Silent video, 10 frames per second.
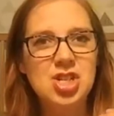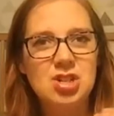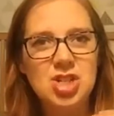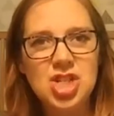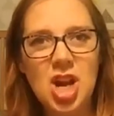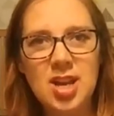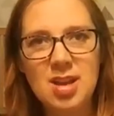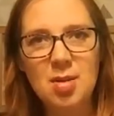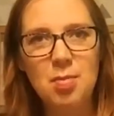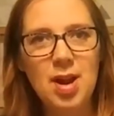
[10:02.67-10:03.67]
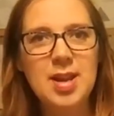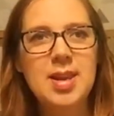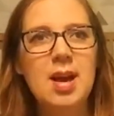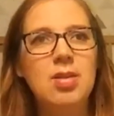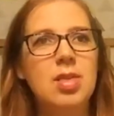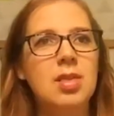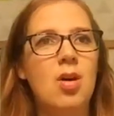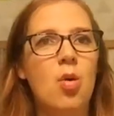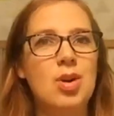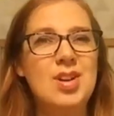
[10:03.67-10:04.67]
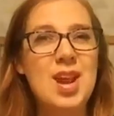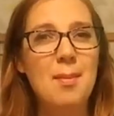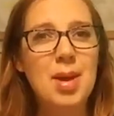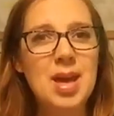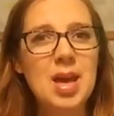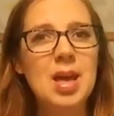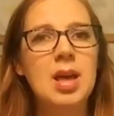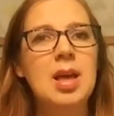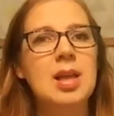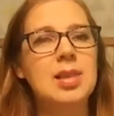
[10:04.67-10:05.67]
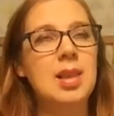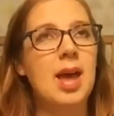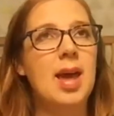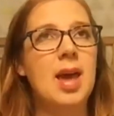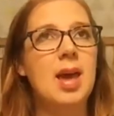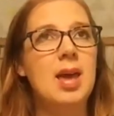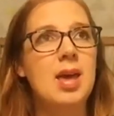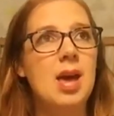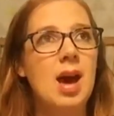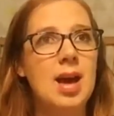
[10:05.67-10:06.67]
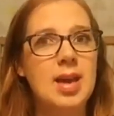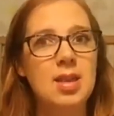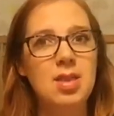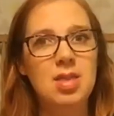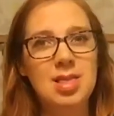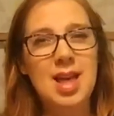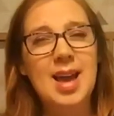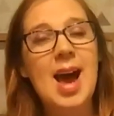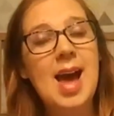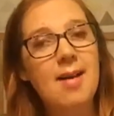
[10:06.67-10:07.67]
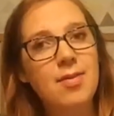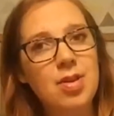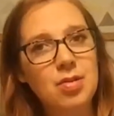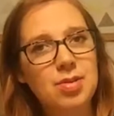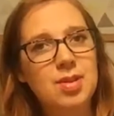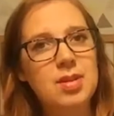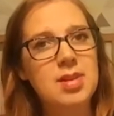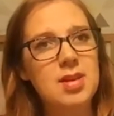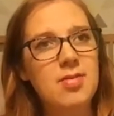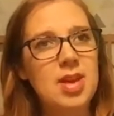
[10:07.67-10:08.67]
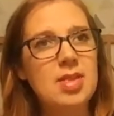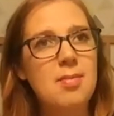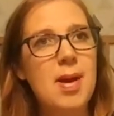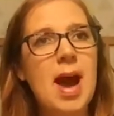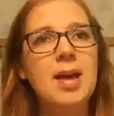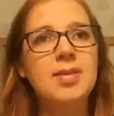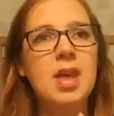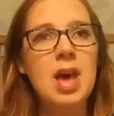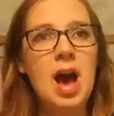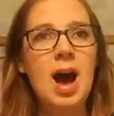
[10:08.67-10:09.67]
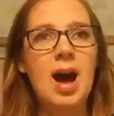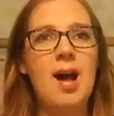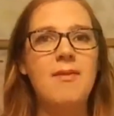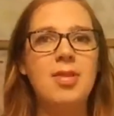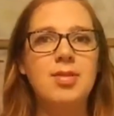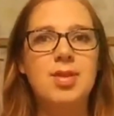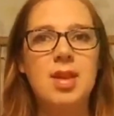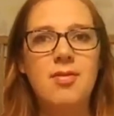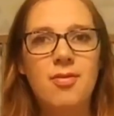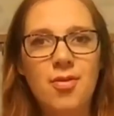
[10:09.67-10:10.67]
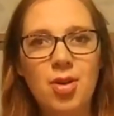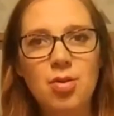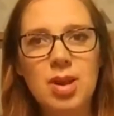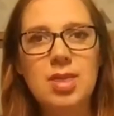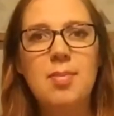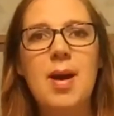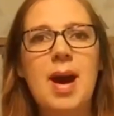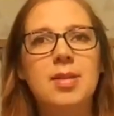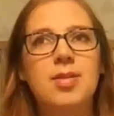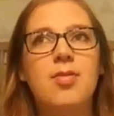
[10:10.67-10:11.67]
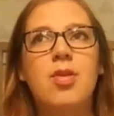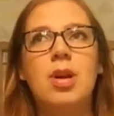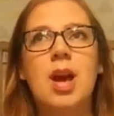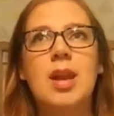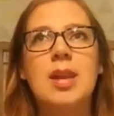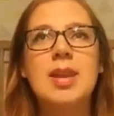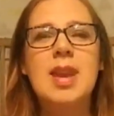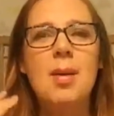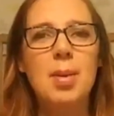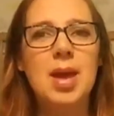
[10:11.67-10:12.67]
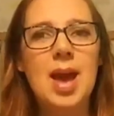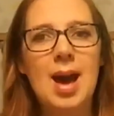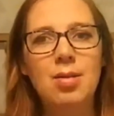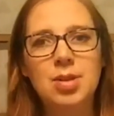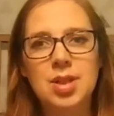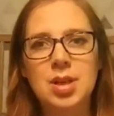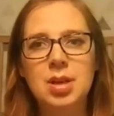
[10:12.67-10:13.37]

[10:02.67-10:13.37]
you're shutting your brain down or numbing. Like I have used TV in the past, I have used food in the past for kind of numbing out.